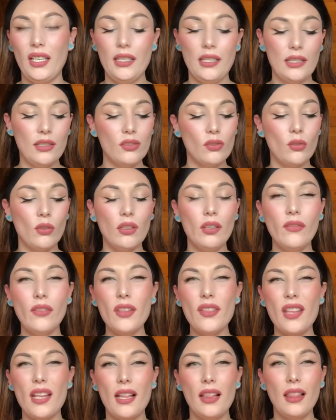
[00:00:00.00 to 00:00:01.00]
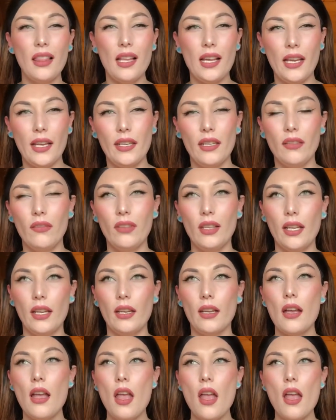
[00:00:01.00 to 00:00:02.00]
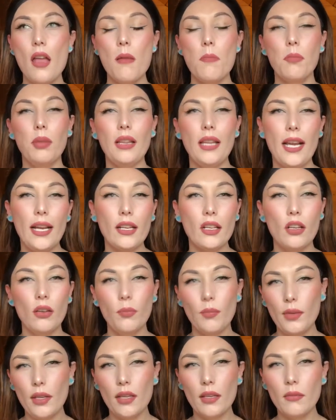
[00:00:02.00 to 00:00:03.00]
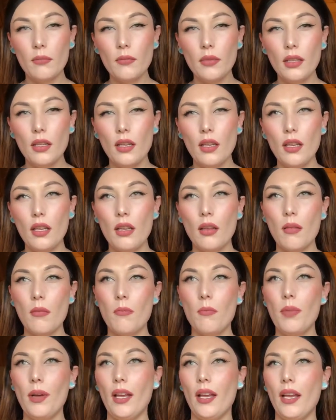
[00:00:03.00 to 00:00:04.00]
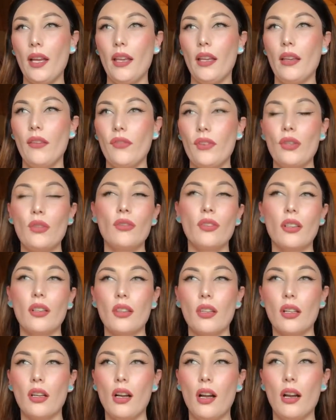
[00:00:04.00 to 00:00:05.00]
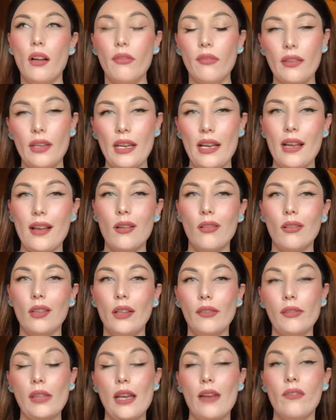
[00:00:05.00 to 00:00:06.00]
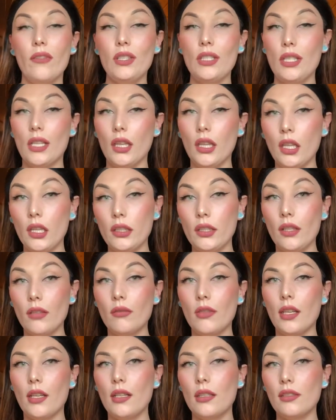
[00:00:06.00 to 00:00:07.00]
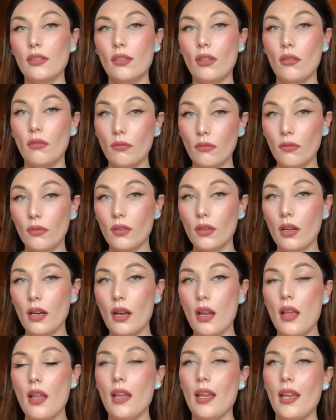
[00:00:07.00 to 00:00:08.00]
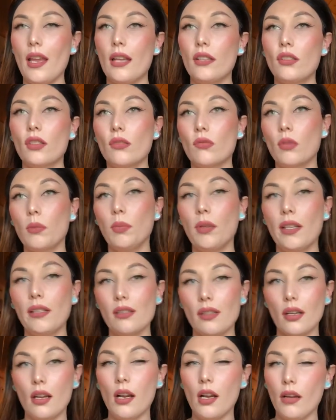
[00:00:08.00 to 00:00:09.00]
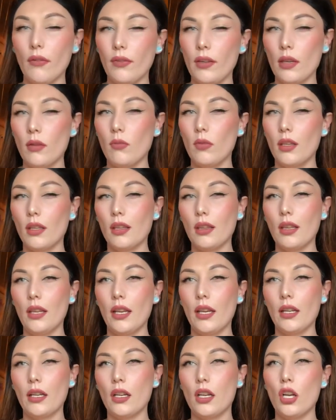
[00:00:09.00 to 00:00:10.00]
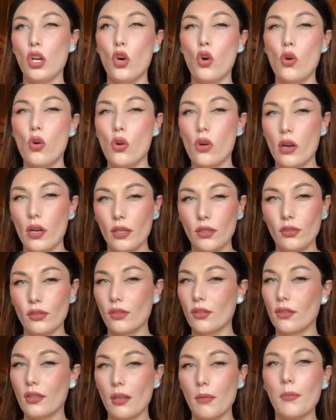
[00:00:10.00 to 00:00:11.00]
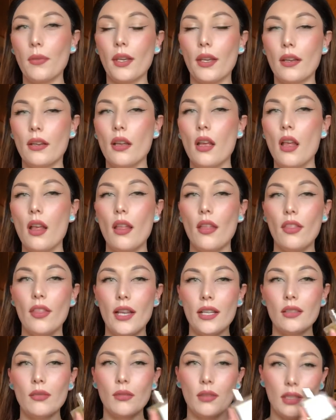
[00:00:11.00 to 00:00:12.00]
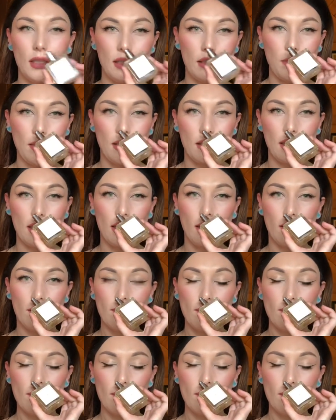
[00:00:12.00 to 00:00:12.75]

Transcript: And it's sort of on that line of like Black Opium, but if you took the coffee out, left that vanilla note that it's known for, and just replaced the coffee with like orange or something, that's what this smells like.